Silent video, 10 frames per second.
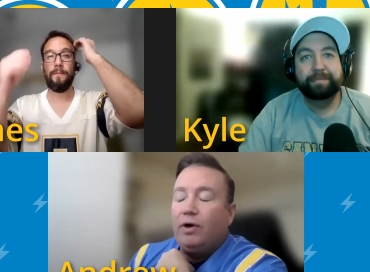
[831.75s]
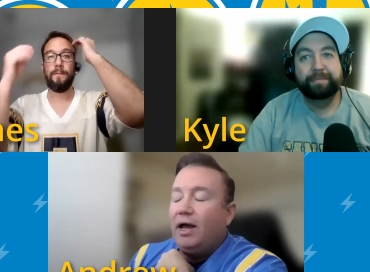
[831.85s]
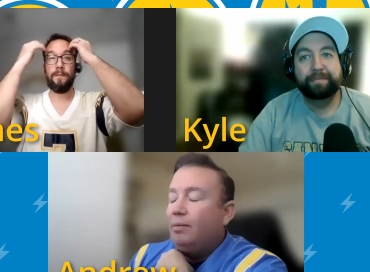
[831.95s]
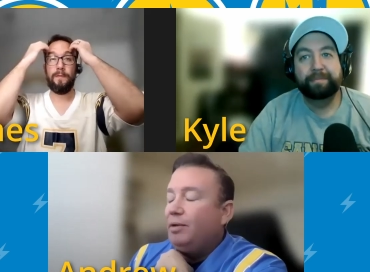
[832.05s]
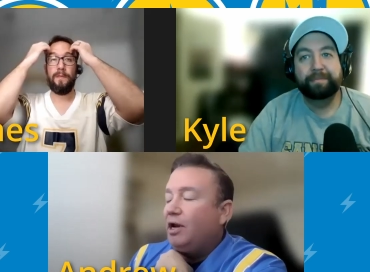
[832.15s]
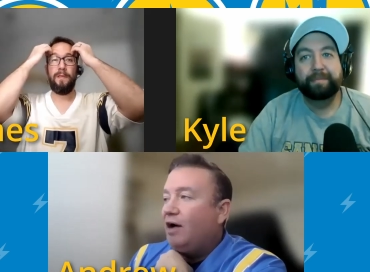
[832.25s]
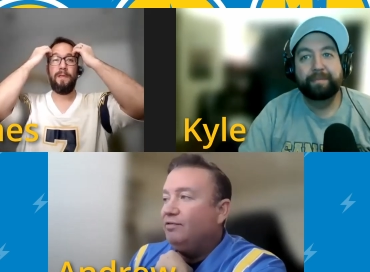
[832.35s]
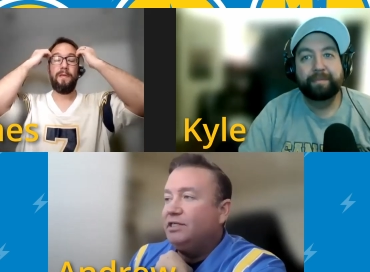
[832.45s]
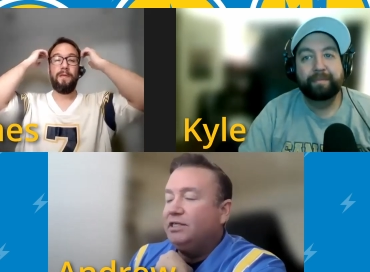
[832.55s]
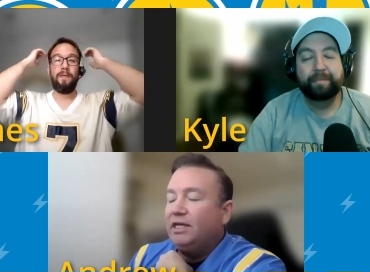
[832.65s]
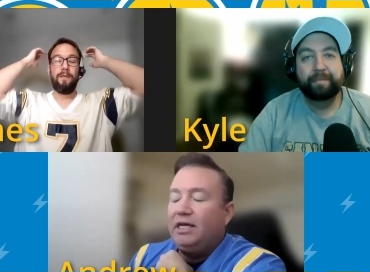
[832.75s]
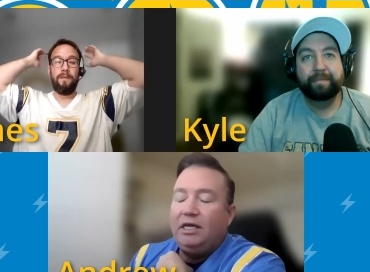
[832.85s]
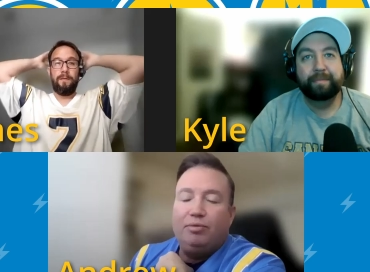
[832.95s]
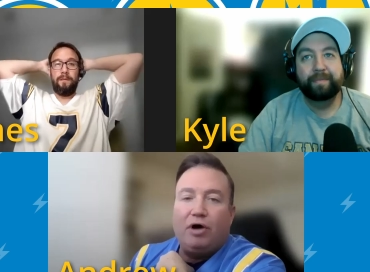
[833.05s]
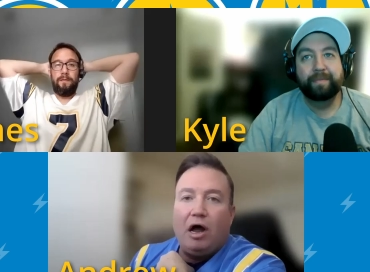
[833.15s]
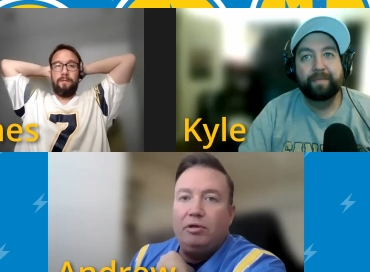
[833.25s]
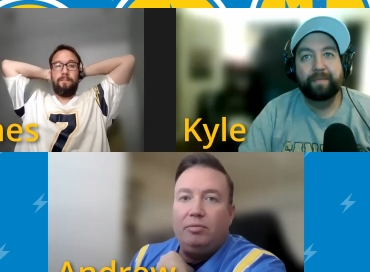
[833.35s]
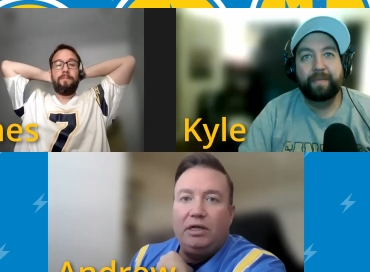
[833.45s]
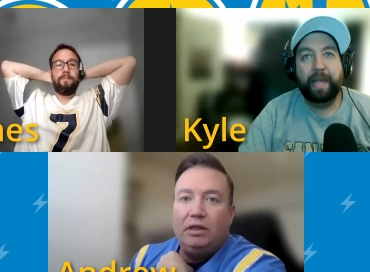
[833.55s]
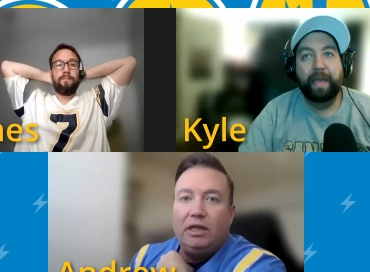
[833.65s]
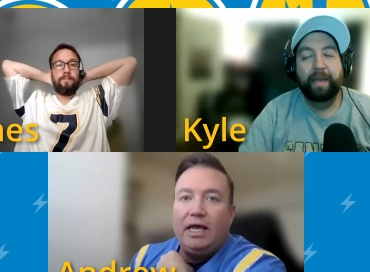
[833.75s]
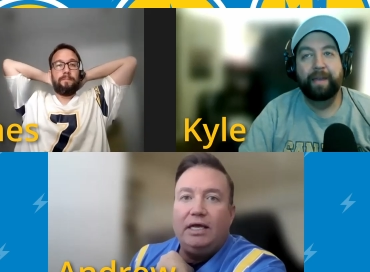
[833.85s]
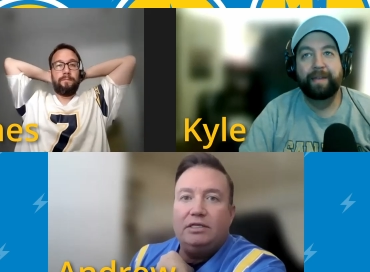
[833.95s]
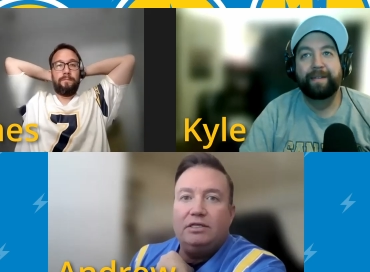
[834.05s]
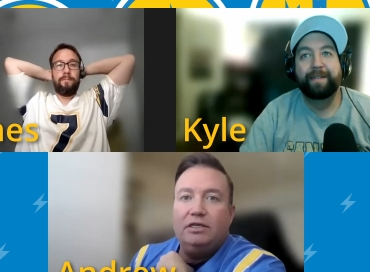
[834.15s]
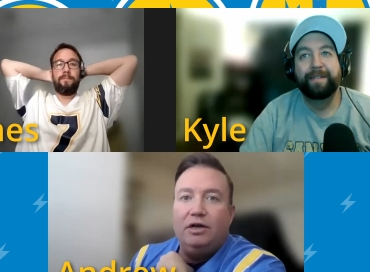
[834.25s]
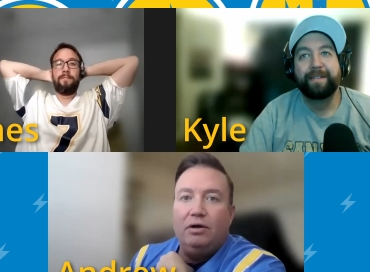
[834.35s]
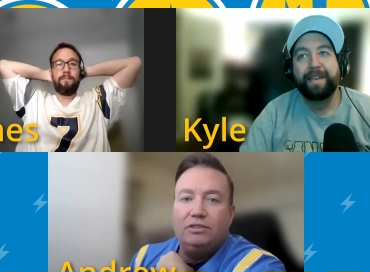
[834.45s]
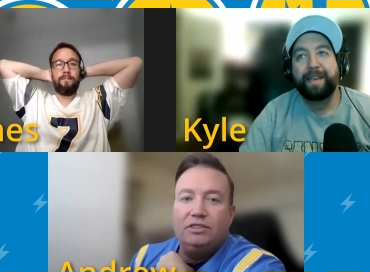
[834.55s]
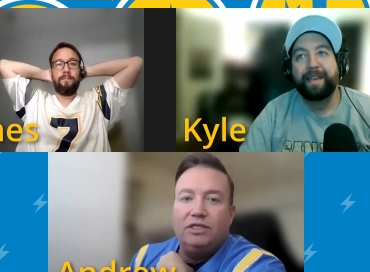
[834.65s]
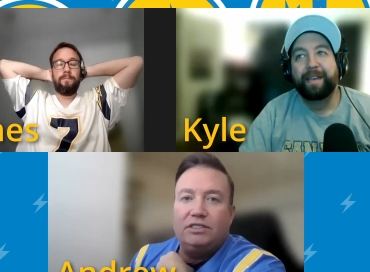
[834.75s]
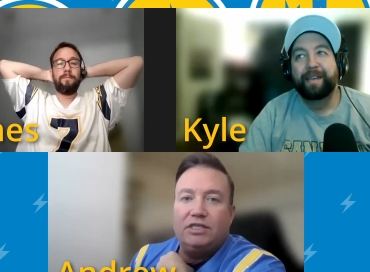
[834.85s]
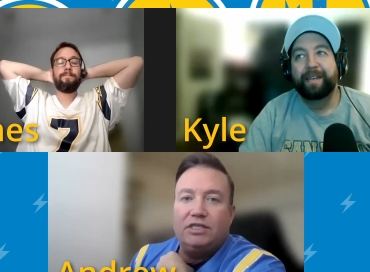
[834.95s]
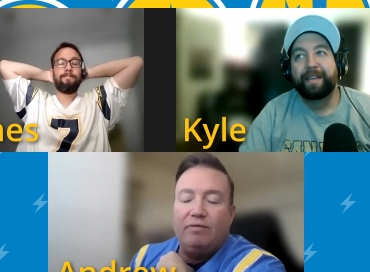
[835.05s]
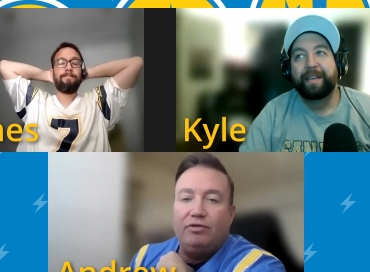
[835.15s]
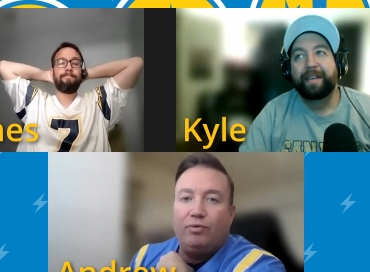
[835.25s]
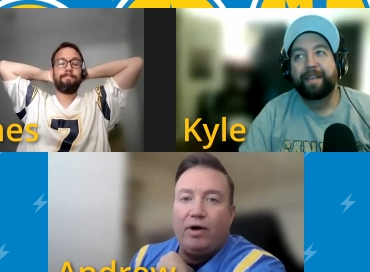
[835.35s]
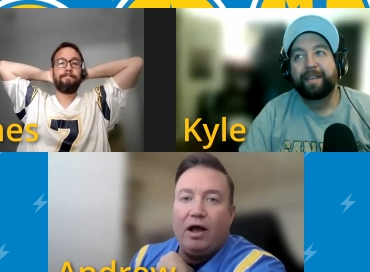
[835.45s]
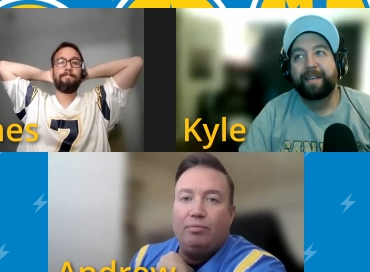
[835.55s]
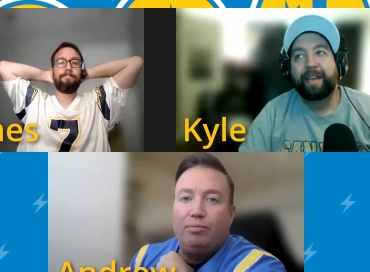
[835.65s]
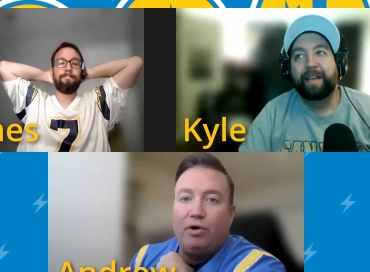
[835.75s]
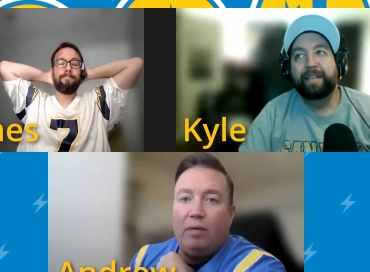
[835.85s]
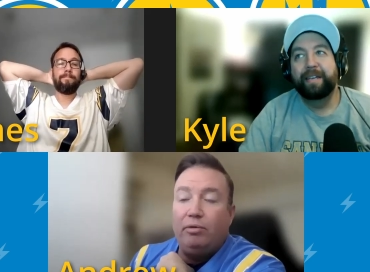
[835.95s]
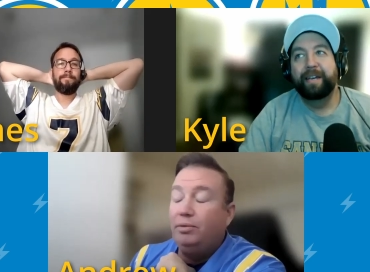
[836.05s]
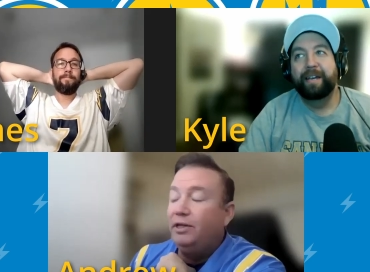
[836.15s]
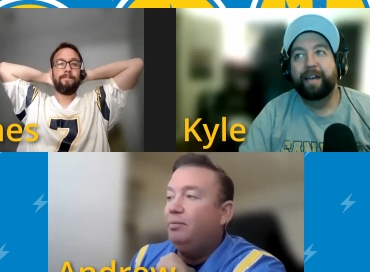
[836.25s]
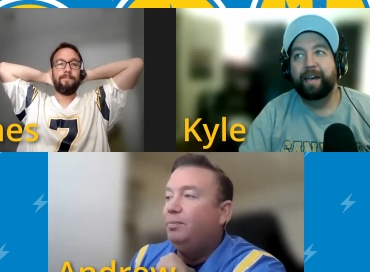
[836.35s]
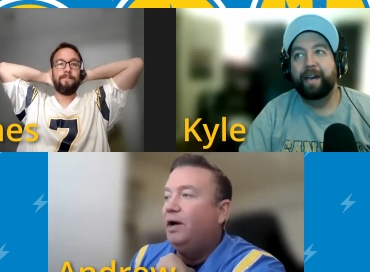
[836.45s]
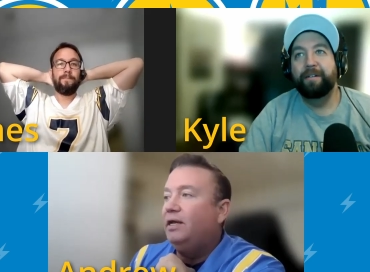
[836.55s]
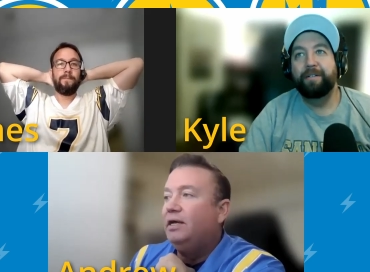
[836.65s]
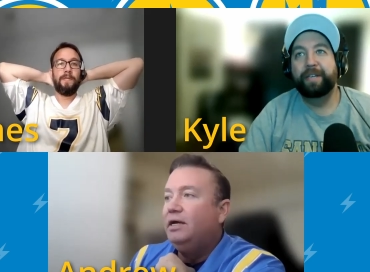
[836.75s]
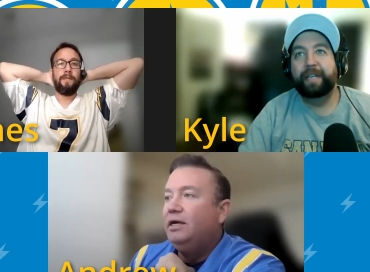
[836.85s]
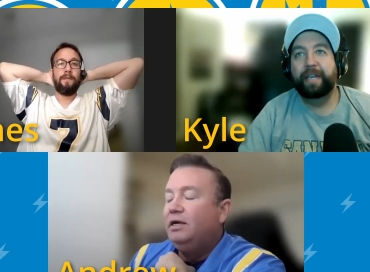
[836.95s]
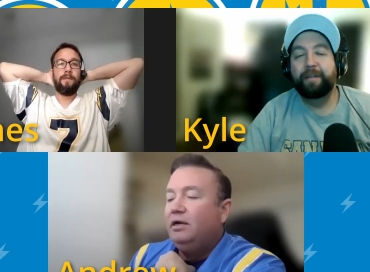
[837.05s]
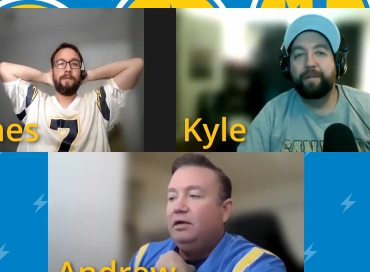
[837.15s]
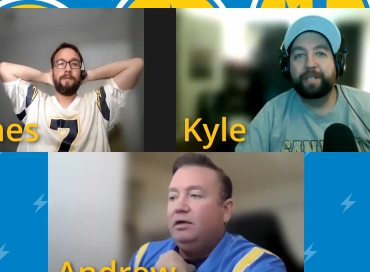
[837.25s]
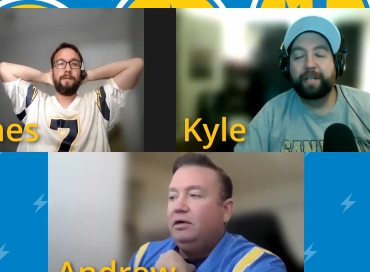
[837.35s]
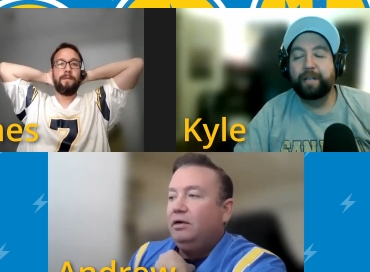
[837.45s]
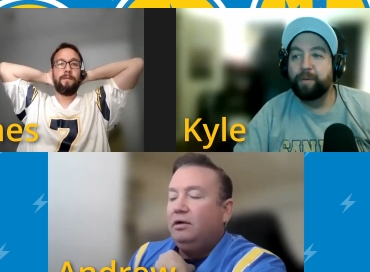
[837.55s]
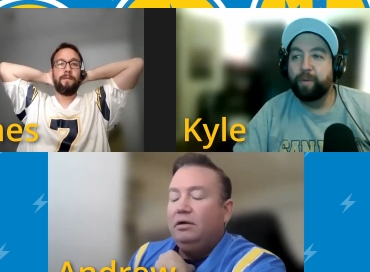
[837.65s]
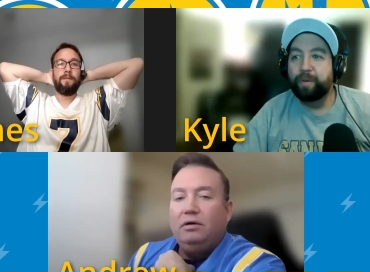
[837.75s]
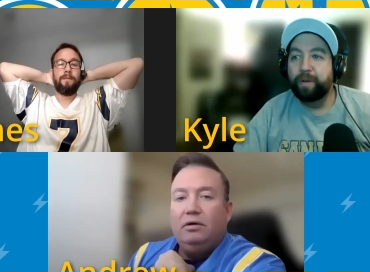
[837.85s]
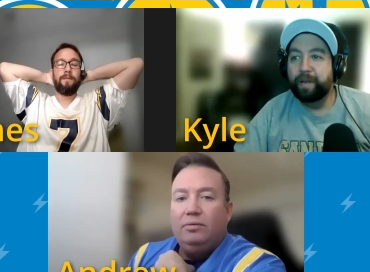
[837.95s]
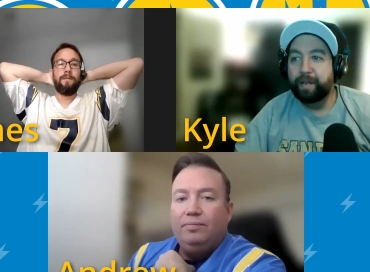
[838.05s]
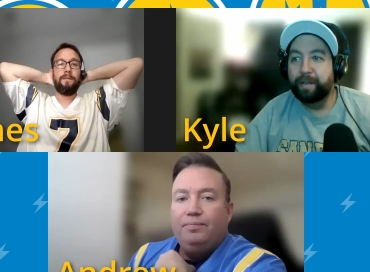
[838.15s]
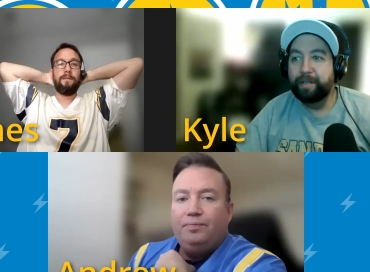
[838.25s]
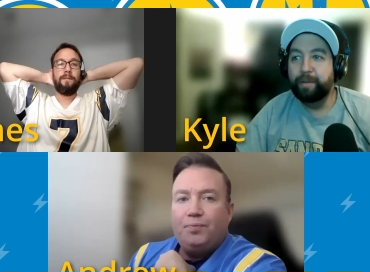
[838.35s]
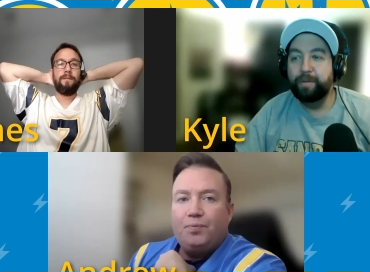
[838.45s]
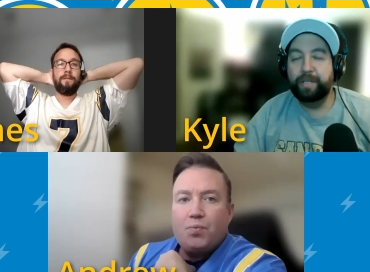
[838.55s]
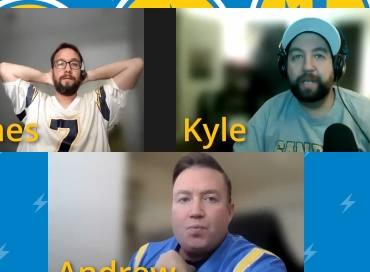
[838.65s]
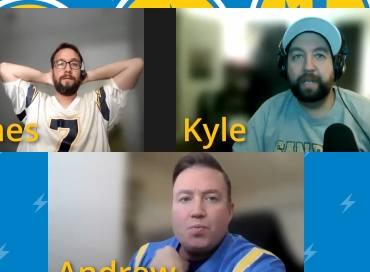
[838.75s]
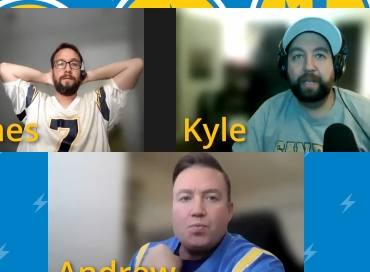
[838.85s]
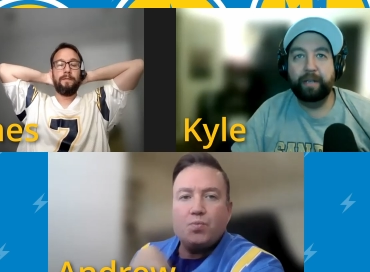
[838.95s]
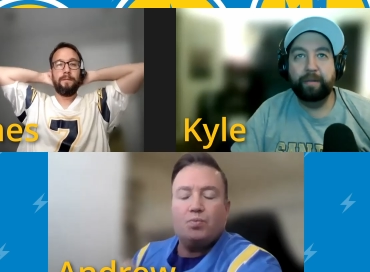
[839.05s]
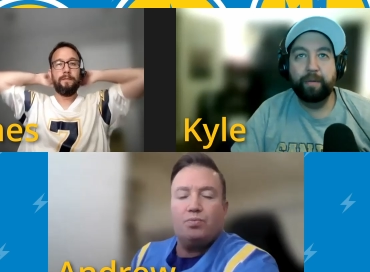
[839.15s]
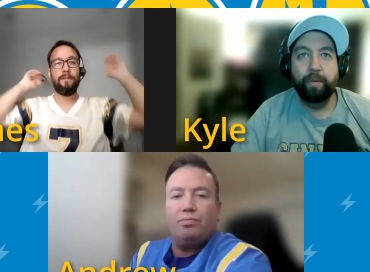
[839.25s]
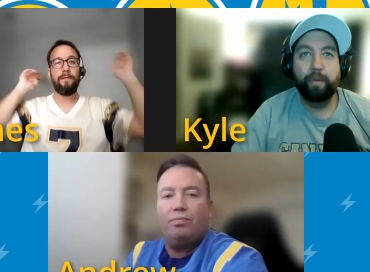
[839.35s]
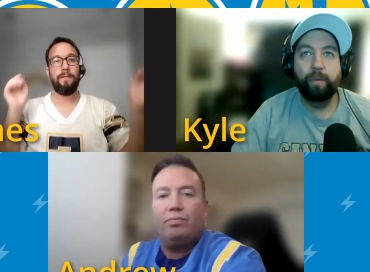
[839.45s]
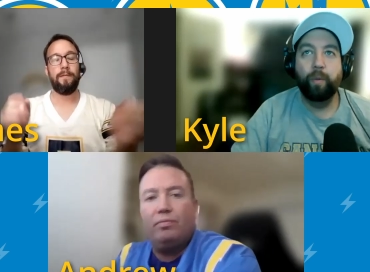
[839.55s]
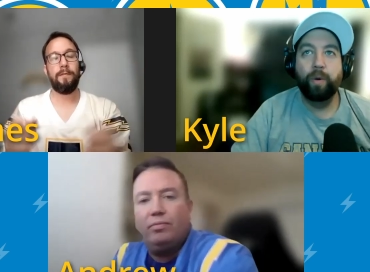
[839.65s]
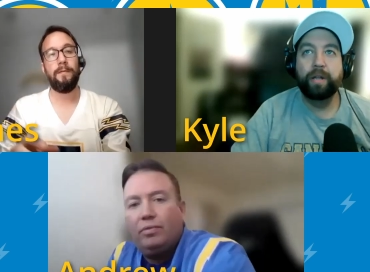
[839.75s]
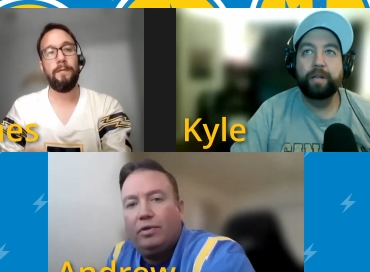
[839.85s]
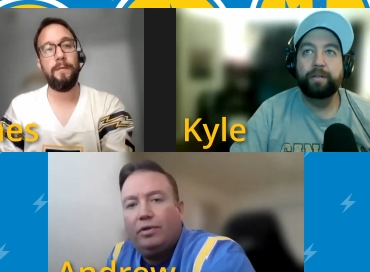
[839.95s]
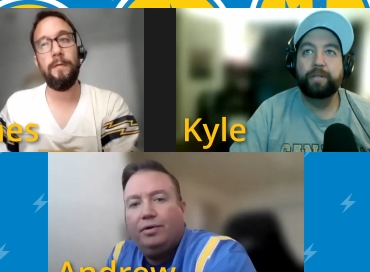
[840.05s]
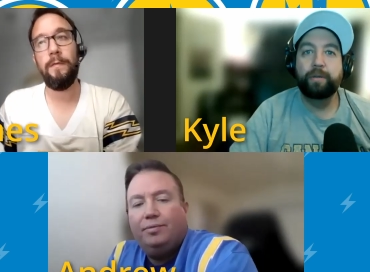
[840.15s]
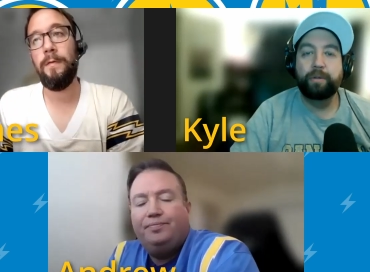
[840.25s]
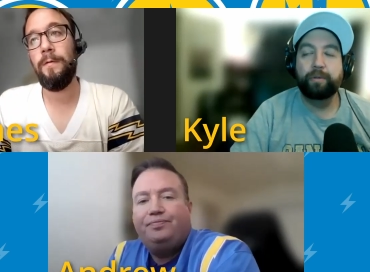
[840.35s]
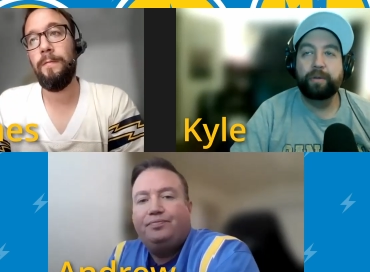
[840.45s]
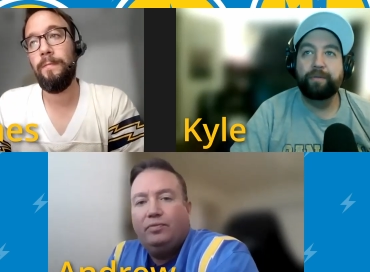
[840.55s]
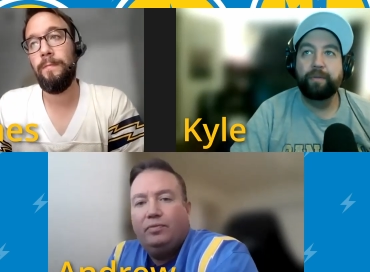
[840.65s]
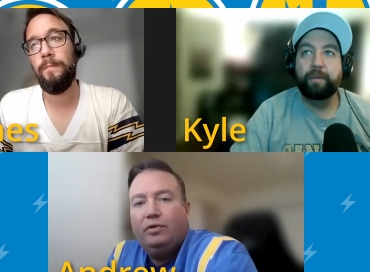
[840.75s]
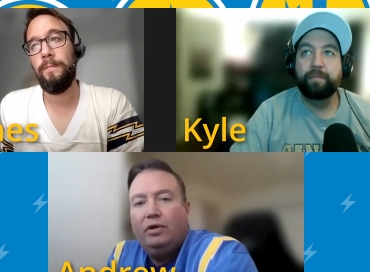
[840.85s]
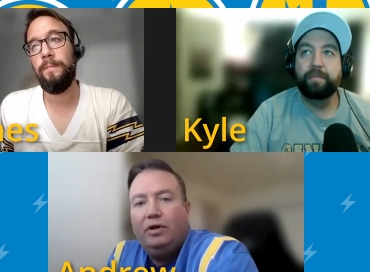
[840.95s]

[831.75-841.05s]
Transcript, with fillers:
Speaker 1: right? I mean, obviously, he'd probably be late, you know, sixth, seventh round, probably. Yeah, I, I
Speaker 2: don't think yeah. anyone's going to uh, use a one, two, three,